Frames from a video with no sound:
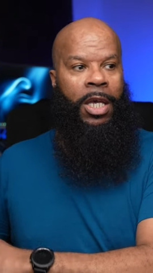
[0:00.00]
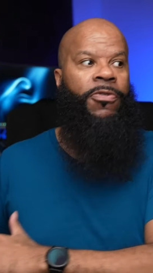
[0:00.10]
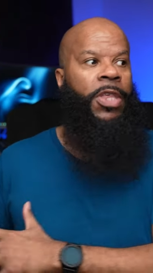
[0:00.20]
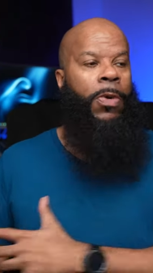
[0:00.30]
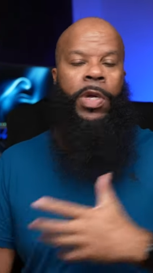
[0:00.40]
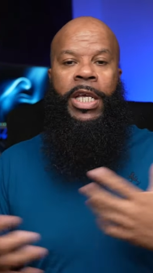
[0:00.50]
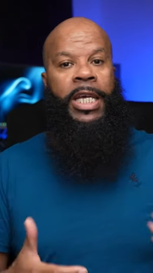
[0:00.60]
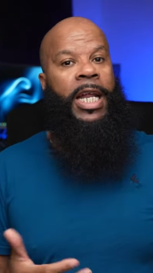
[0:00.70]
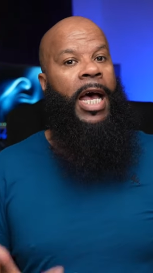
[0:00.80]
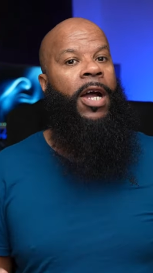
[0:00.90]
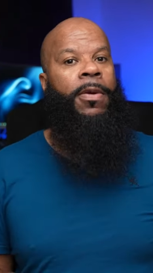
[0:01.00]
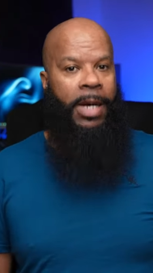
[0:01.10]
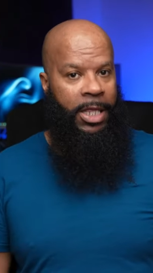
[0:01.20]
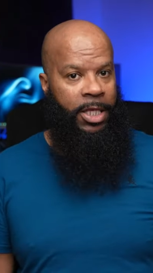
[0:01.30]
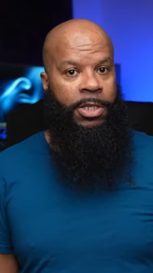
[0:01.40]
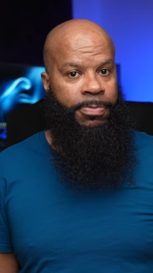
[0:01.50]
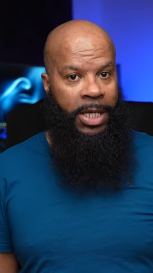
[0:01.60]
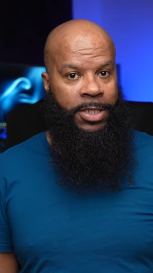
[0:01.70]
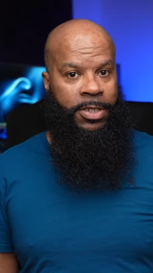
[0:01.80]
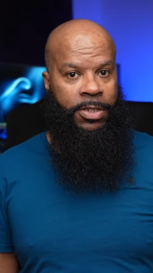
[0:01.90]
if they want to get hired by these
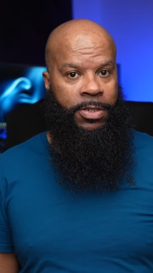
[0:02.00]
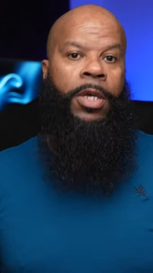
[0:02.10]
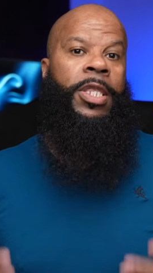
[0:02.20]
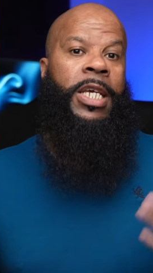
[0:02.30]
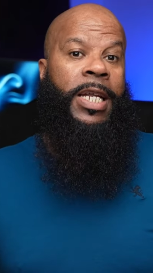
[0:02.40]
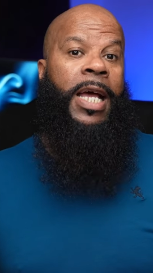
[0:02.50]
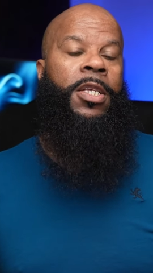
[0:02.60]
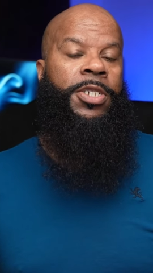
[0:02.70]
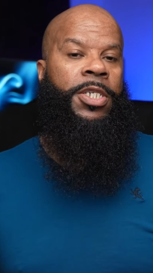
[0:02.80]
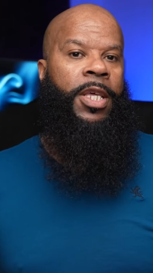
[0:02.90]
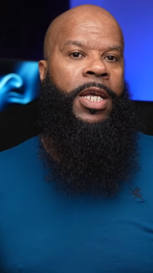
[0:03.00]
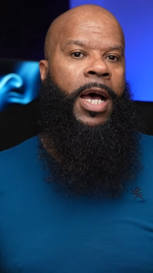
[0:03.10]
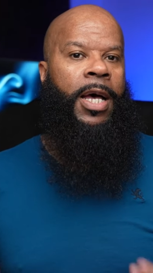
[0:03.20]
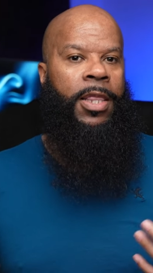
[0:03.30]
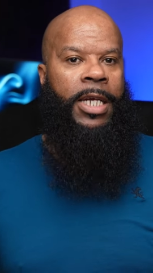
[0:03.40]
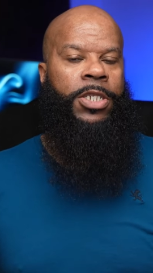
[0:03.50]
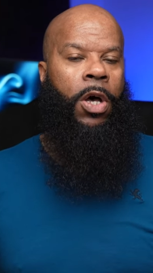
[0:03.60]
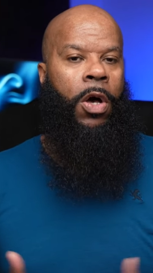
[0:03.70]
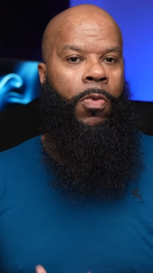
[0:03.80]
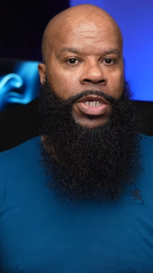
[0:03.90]
places. The analogy that I like to
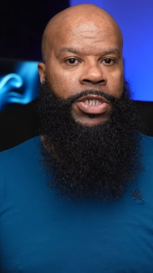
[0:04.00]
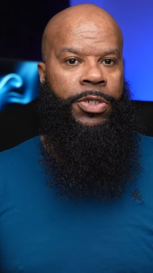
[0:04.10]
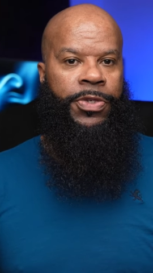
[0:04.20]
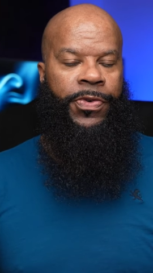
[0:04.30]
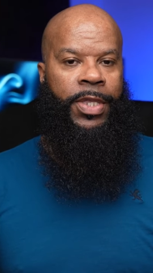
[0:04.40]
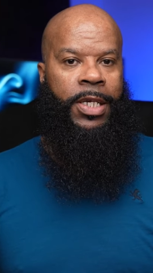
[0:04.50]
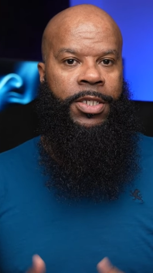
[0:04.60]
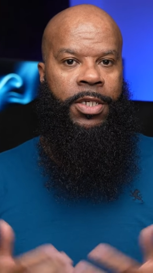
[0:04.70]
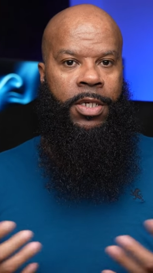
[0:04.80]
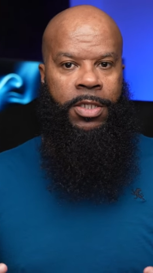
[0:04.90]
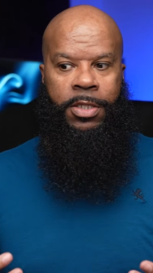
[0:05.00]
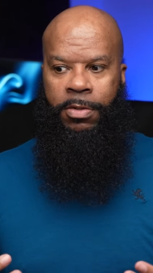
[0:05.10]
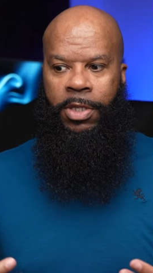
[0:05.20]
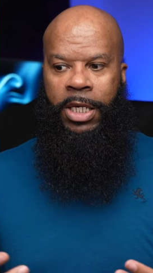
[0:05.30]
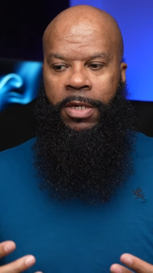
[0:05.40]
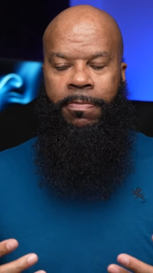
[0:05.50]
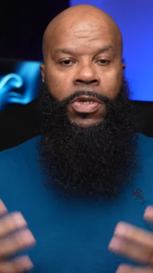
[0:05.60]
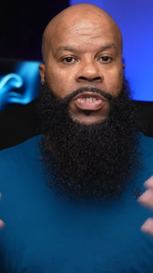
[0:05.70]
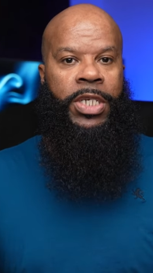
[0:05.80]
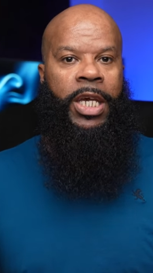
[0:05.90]
always use for this is the
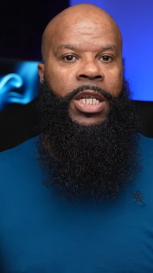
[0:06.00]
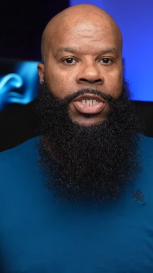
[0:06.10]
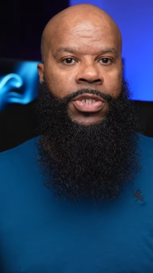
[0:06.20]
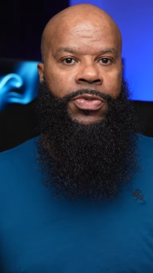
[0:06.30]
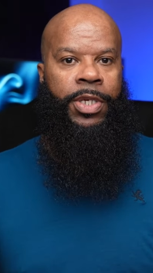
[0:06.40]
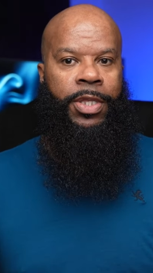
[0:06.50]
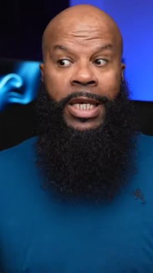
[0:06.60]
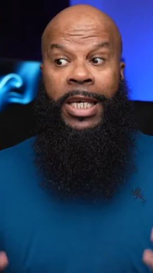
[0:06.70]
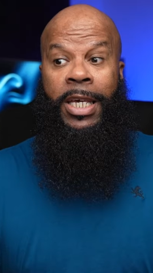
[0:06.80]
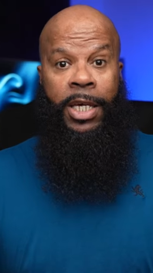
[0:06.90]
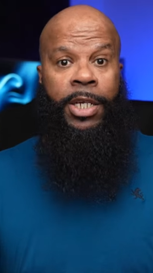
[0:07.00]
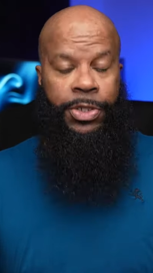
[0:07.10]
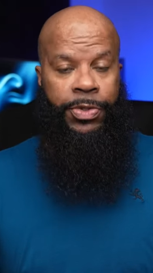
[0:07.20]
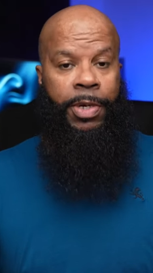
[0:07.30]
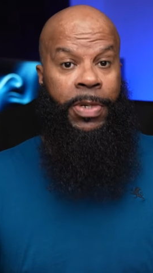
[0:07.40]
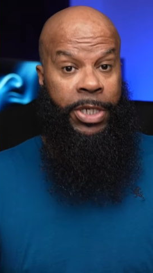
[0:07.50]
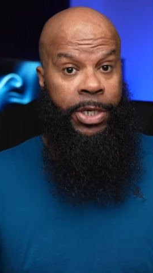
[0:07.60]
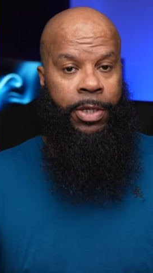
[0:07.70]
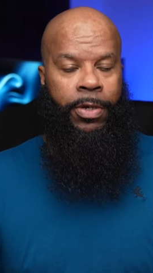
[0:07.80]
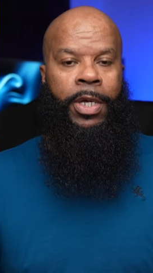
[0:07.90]
music industry, the gig industry in
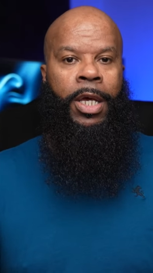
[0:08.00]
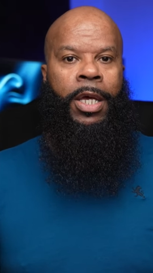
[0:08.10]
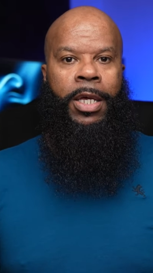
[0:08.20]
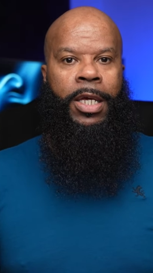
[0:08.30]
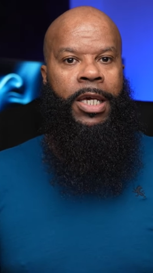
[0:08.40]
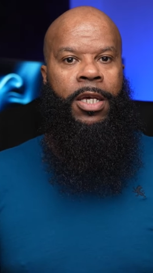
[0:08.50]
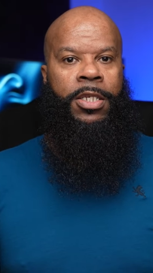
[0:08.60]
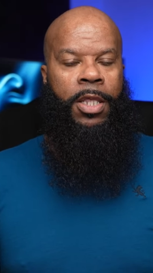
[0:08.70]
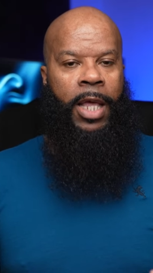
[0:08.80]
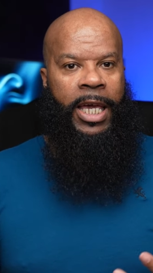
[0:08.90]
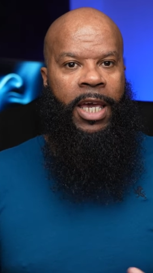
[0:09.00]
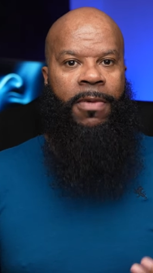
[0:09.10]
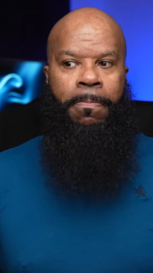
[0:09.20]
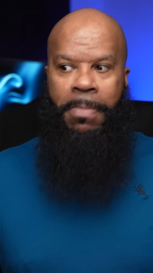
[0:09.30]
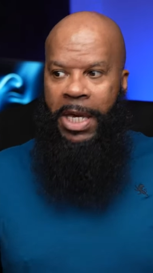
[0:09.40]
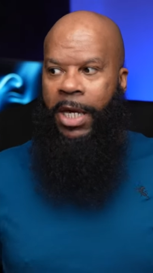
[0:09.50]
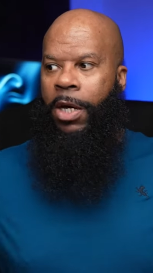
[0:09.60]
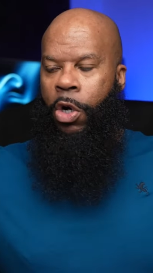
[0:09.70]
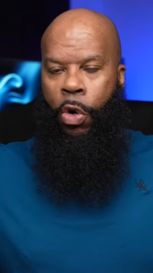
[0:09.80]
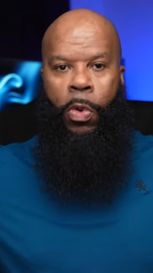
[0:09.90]
particular, is like a big
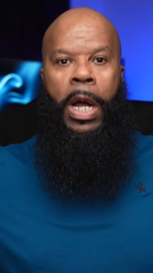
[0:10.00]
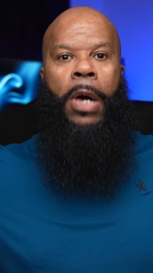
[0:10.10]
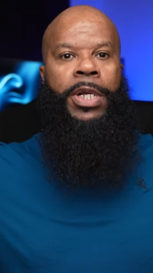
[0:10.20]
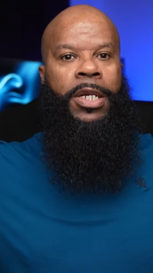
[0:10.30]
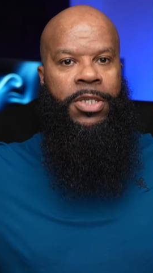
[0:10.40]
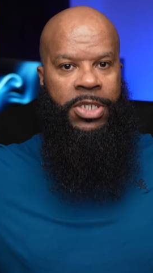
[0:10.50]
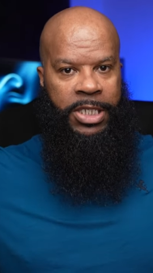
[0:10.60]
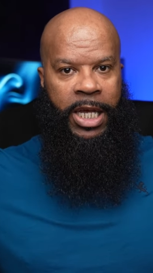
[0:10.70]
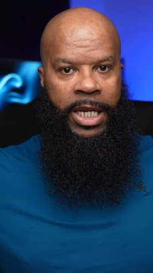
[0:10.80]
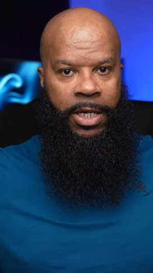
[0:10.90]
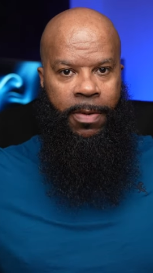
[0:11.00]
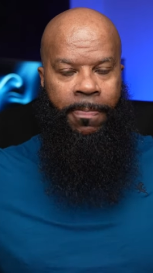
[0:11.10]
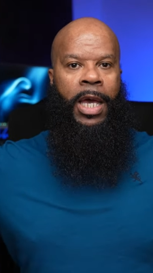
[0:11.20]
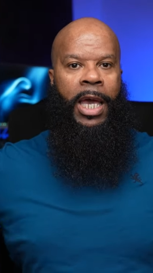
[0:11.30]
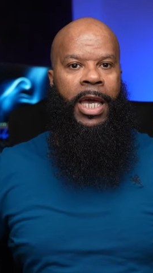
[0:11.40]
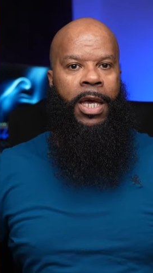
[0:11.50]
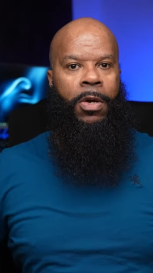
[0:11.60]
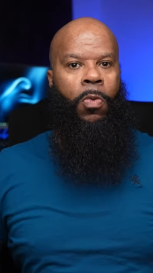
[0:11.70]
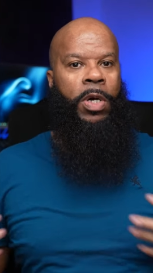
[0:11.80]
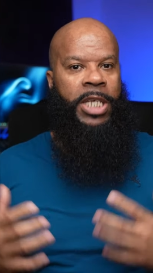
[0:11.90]
crowded stadium. And
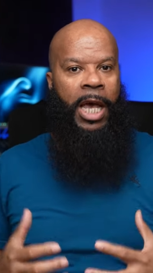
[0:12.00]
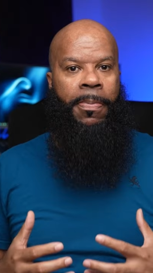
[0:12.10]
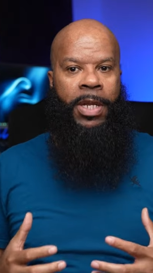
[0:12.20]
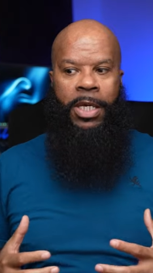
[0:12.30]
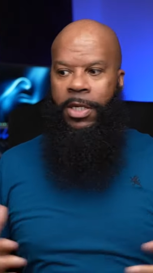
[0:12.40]
what's happening